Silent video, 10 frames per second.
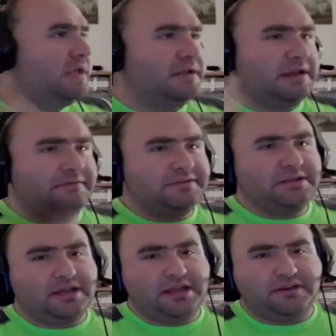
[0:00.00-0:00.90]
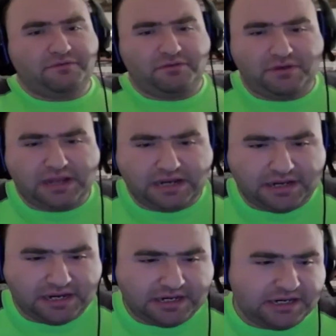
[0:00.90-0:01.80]
Definitely see you guys for
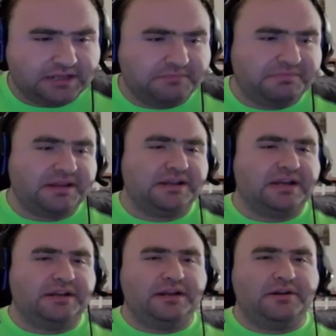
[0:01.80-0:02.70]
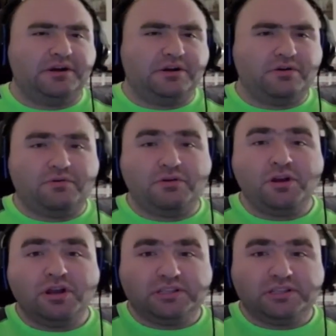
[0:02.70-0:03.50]
990, the big 990.